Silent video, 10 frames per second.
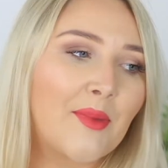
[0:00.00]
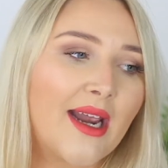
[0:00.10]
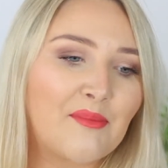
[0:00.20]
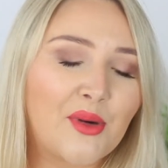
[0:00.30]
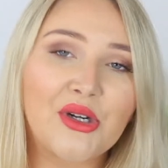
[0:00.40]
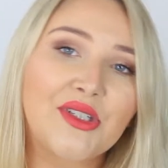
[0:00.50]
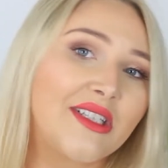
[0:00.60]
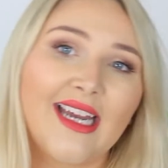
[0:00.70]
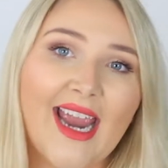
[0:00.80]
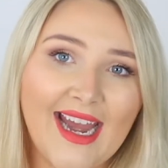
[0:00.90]
but I
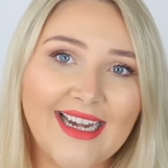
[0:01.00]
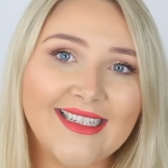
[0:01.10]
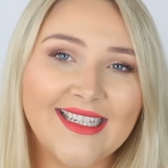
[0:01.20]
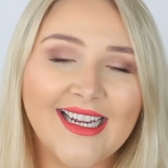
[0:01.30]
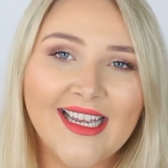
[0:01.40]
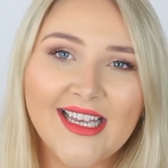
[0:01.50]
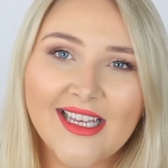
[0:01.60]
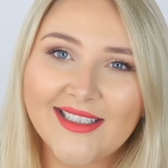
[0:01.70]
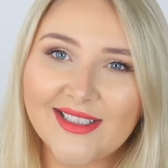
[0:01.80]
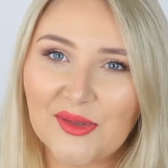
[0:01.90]
personally hate
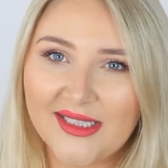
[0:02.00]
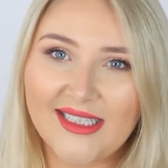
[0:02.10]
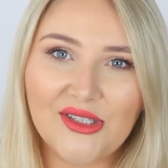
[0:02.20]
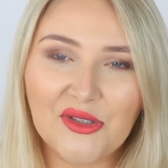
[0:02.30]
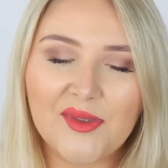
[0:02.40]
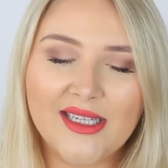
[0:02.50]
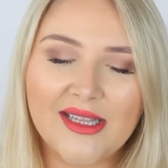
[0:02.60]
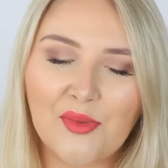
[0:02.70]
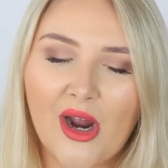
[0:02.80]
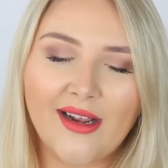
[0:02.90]
squeezy tubes.
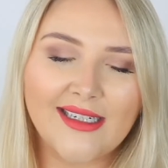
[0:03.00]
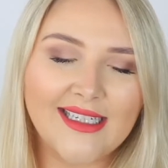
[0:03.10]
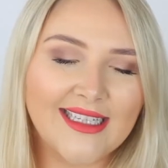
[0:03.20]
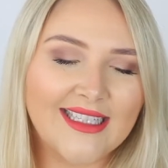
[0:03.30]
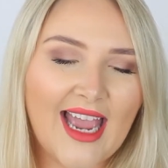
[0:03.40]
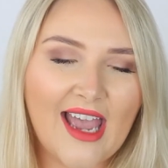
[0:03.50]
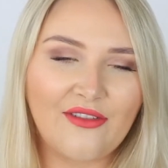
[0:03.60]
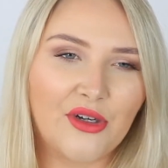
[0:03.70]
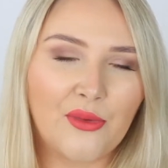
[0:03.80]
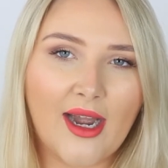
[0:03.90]
The product gets
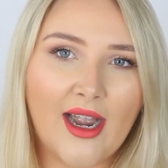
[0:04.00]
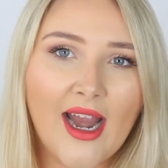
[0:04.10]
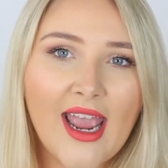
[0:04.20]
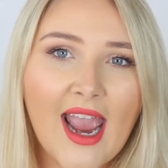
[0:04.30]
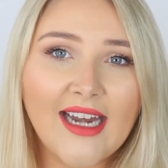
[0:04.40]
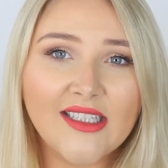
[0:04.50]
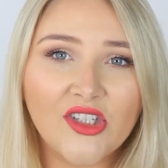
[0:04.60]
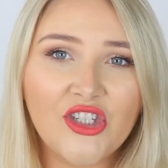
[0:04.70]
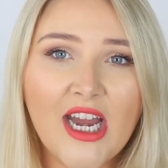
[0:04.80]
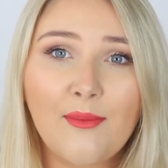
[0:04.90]
everywhere, and it's a
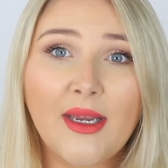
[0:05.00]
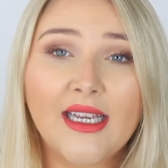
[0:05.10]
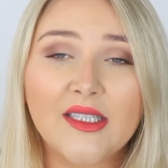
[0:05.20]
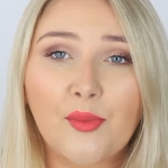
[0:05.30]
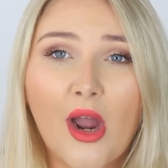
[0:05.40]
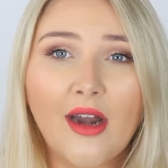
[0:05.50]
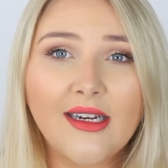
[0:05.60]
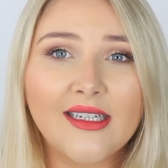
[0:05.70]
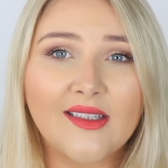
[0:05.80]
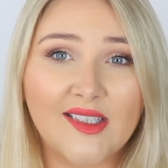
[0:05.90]
shame because the
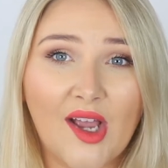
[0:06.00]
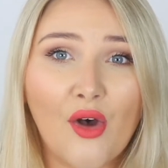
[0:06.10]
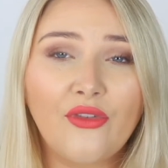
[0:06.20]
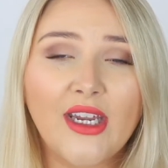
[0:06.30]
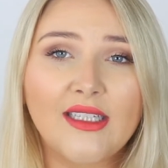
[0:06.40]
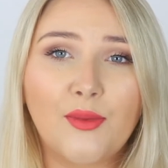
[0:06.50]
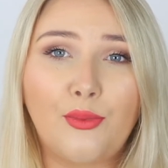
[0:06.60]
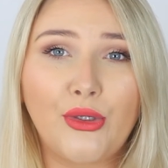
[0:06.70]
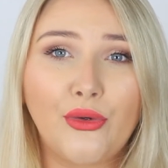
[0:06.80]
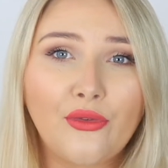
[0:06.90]
product itself is
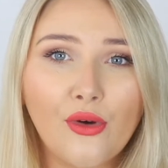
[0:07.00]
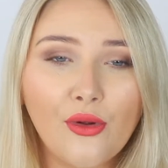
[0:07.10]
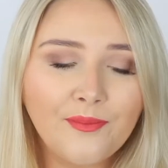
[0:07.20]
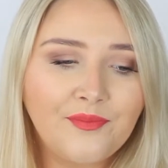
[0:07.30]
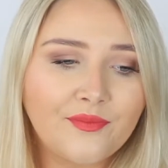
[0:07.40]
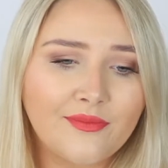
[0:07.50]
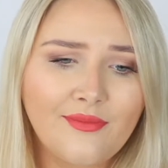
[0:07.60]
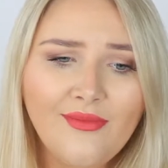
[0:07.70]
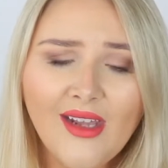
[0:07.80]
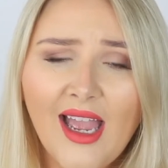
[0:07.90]
beautiful.
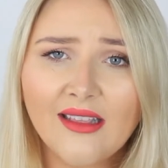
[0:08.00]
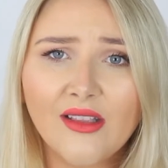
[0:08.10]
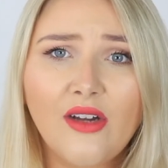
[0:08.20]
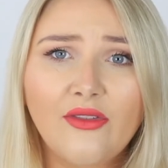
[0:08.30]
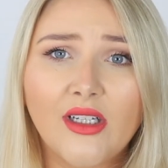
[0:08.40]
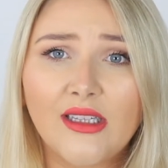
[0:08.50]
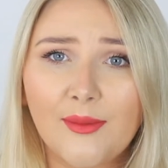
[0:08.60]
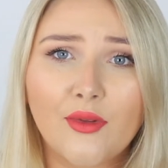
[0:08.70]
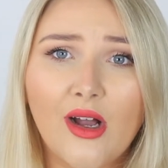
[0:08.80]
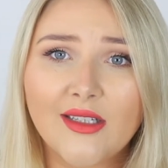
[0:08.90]
I love
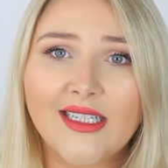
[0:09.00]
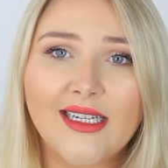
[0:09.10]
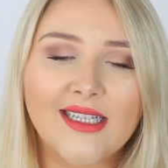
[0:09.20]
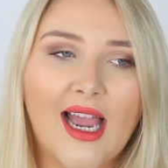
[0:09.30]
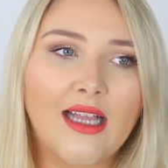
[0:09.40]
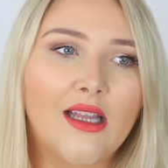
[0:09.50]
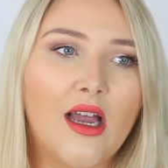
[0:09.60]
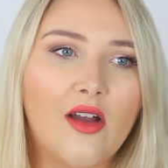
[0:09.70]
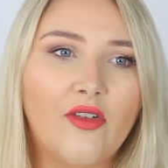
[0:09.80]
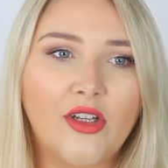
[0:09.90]
lip glosses. I
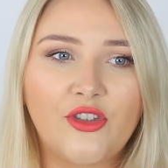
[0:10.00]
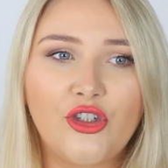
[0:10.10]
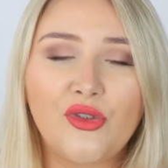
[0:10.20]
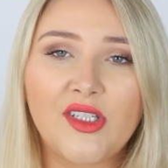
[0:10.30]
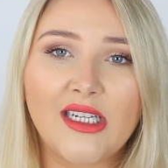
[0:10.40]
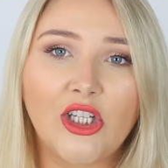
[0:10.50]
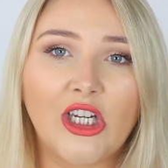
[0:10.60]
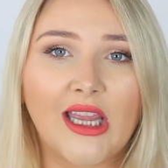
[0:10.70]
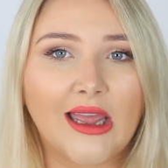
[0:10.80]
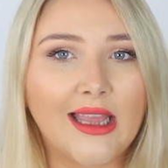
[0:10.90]
love juicy
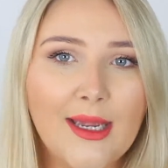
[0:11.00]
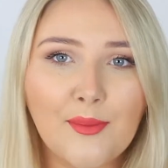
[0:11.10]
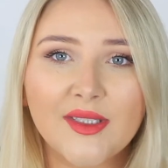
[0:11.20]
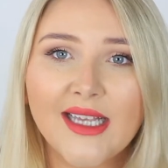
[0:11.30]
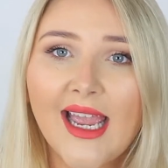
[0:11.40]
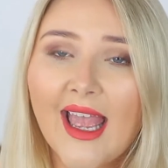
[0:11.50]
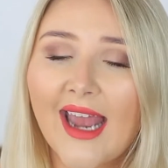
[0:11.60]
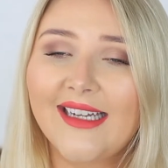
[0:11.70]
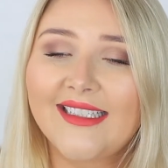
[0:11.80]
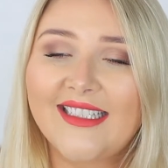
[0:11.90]
looking lips,
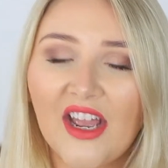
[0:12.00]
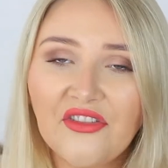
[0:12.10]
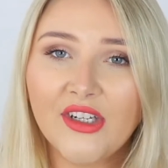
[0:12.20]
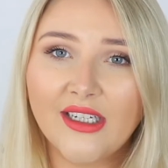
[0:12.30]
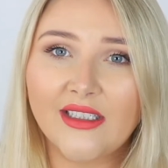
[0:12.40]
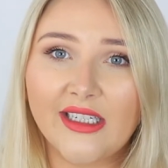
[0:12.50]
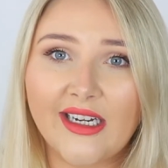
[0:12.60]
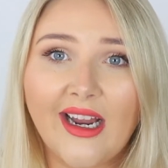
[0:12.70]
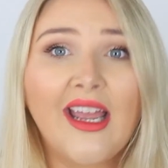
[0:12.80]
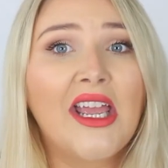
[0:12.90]
and it definitely